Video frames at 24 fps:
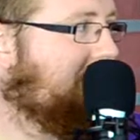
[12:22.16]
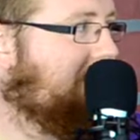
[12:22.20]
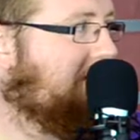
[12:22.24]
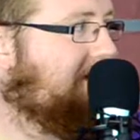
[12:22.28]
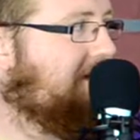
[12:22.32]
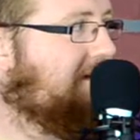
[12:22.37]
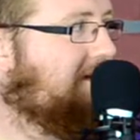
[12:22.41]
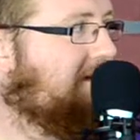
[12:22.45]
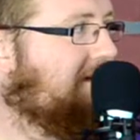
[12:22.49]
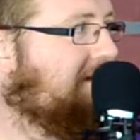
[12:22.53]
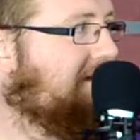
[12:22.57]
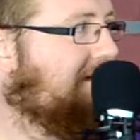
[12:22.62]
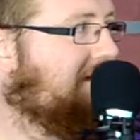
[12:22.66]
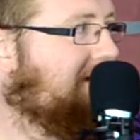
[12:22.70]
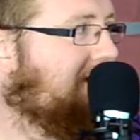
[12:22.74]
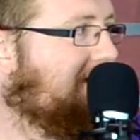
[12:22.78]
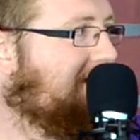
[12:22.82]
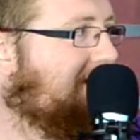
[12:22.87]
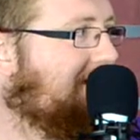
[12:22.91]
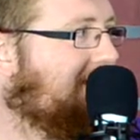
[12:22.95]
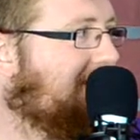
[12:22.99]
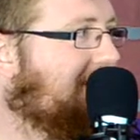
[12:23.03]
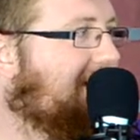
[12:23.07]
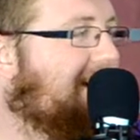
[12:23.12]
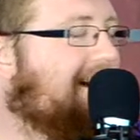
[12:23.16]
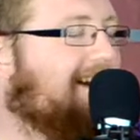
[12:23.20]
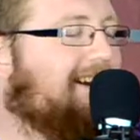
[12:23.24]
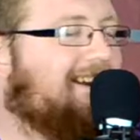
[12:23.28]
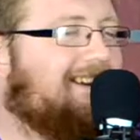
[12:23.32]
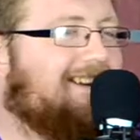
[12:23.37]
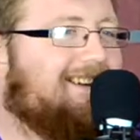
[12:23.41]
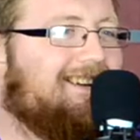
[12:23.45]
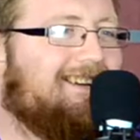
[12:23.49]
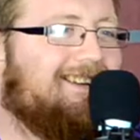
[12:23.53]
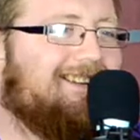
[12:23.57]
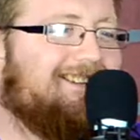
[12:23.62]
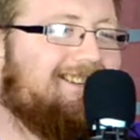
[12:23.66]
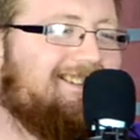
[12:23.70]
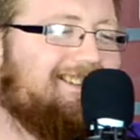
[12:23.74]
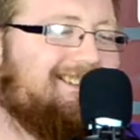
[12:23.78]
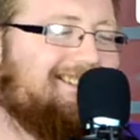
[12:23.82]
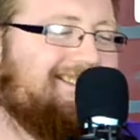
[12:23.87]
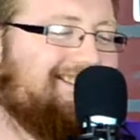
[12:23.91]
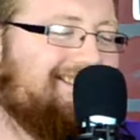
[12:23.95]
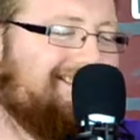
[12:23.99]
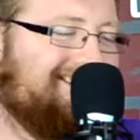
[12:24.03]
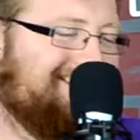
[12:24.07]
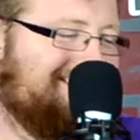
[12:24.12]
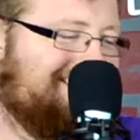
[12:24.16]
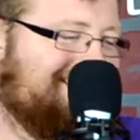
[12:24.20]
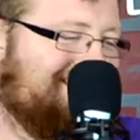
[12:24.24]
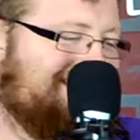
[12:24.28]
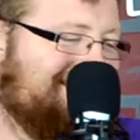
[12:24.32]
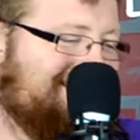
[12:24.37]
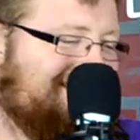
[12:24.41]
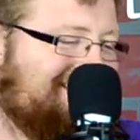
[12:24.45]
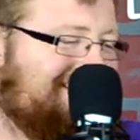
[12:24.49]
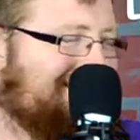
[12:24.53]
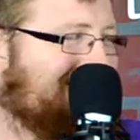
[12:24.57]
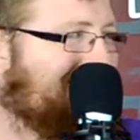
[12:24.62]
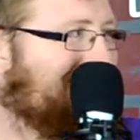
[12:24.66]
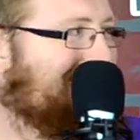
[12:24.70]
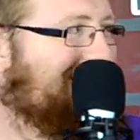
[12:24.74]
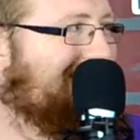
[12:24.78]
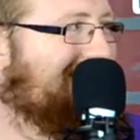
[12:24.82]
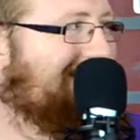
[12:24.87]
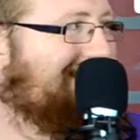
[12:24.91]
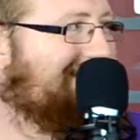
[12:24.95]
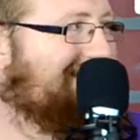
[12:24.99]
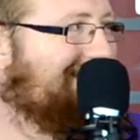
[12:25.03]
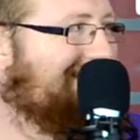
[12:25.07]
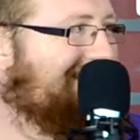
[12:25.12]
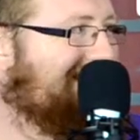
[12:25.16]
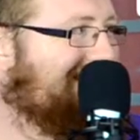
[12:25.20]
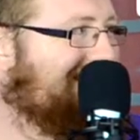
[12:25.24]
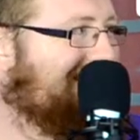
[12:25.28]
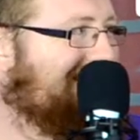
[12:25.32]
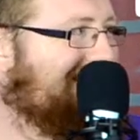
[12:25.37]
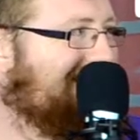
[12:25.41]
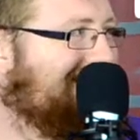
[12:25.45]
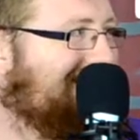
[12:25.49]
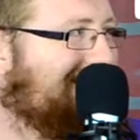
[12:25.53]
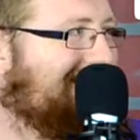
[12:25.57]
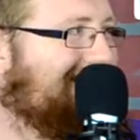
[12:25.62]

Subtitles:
3.75 when picking partner up. Congratulations, Knack.